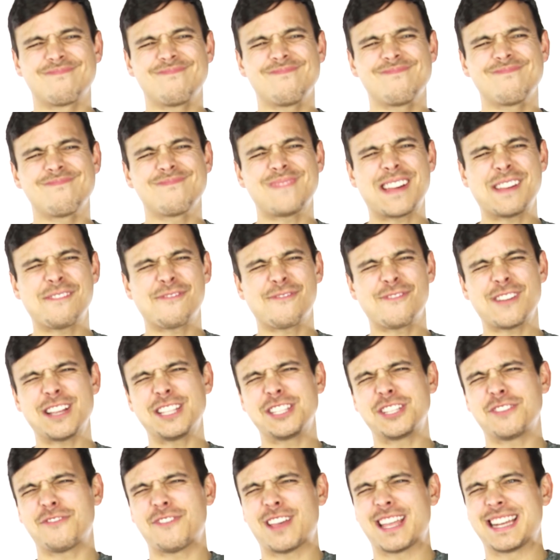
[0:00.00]
My
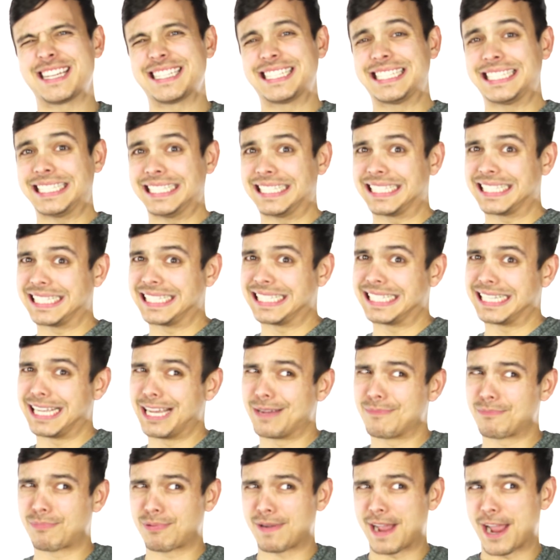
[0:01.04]
friend's event isn't
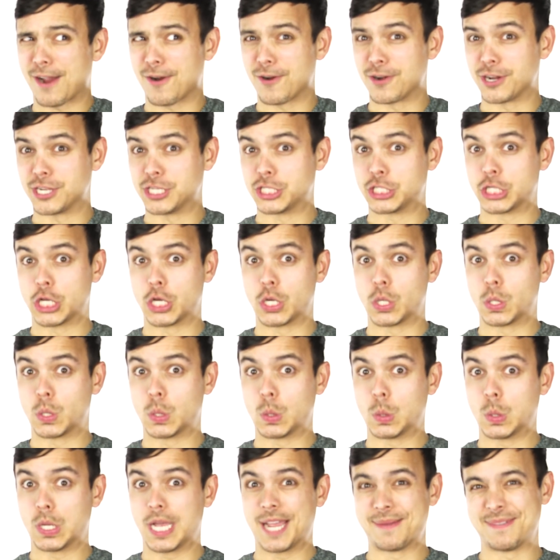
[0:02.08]
a priority,
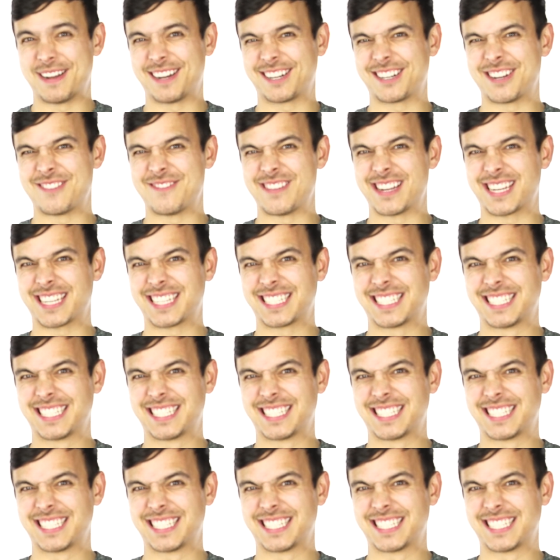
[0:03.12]
so I'm not going.